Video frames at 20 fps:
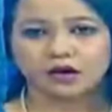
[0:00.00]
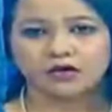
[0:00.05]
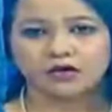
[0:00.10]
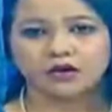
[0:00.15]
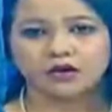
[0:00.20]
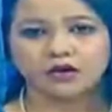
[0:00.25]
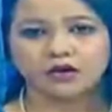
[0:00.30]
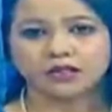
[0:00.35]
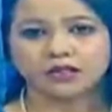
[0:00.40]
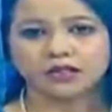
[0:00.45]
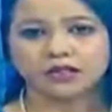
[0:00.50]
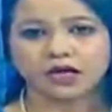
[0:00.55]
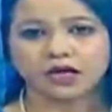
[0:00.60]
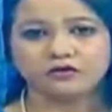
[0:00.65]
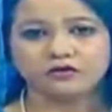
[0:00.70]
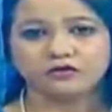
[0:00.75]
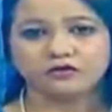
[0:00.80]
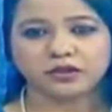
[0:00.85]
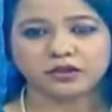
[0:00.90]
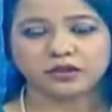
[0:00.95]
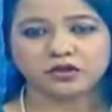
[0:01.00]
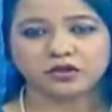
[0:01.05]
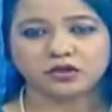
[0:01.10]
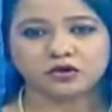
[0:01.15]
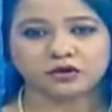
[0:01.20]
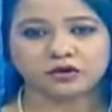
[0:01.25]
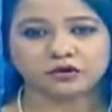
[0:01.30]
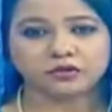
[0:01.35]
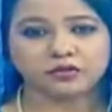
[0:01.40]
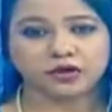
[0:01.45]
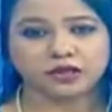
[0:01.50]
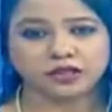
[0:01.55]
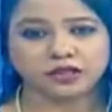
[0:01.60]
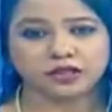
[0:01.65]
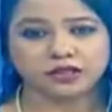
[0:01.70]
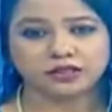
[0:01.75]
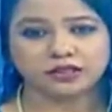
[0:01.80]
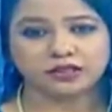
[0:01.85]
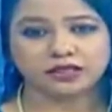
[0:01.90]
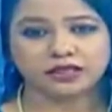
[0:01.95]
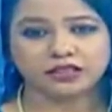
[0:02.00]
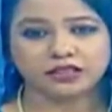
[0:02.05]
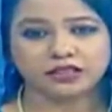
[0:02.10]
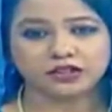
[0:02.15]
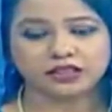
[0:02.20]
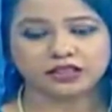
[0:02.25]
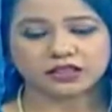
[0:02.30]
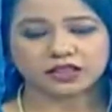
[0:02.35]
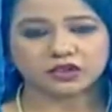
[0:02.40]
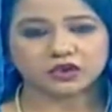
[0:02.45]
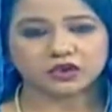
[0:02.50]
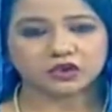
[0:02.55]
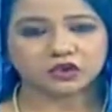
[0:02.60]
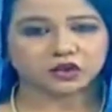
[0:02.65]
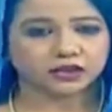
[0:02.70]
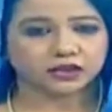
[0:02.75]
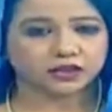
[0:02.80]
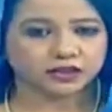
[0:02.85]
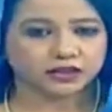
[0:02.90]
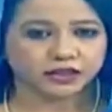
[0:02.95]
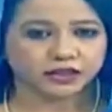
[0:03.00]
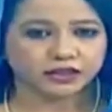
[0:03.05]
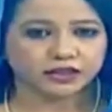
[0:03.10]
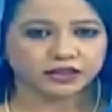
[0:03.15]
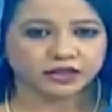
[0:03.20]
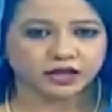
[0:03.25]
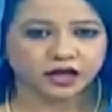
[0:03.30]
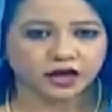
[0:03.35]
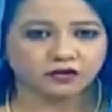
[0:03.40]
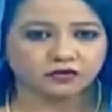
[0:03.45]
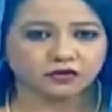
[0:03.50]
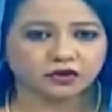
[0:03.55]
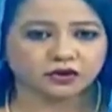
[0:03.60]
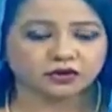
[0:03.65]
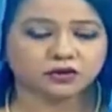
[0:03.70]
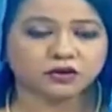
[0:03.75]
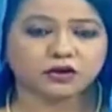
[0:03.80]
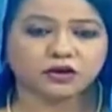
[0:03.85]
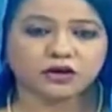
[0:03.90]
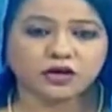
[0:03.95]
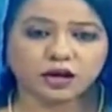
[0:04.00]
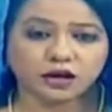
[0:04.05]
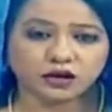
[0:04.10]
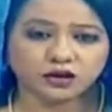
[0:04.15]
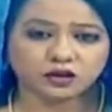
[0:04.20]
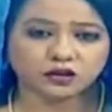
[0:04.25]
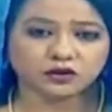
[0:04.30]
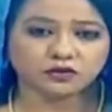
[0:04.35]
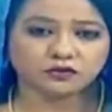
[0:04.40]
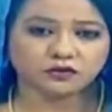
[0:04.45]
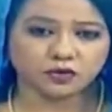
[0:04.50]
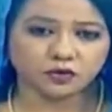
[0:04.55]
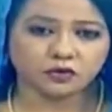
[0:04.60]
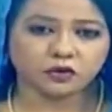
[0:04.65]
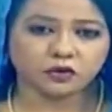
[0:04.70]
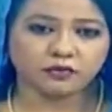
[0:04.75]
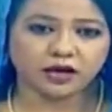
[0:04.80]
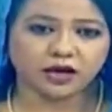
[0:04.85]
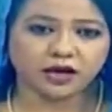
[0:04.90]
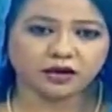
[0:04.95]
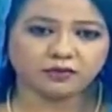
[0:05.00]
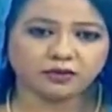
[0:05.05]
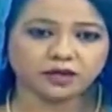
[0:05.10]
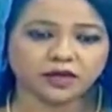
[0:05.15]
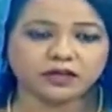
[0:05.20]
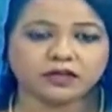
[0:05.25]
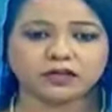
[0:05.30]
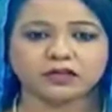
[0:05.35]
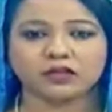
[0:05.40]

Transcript: U.S. government issued emergency legislation on Sunday after the largest fuel pipeline in the